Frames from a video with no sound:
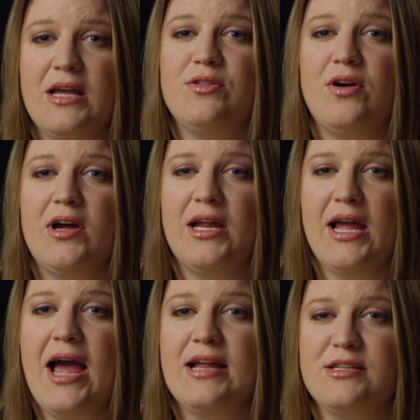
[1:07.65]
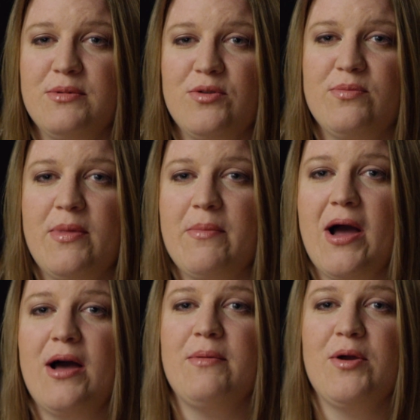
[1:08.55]
I thought I had to be with my
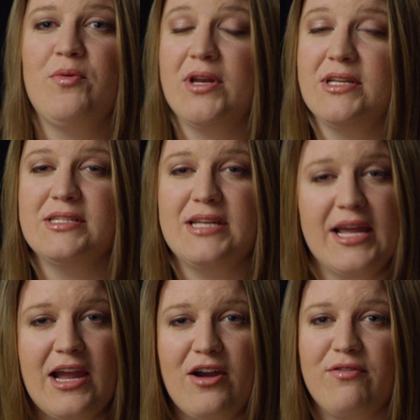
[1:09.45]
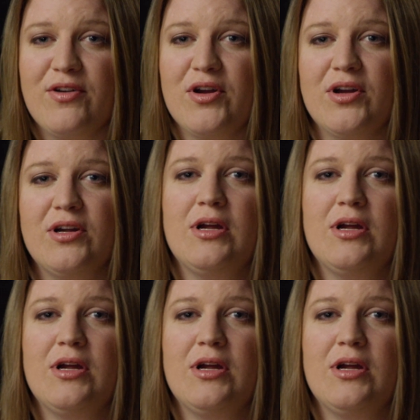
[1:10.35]
mom. I wanted to take care of her.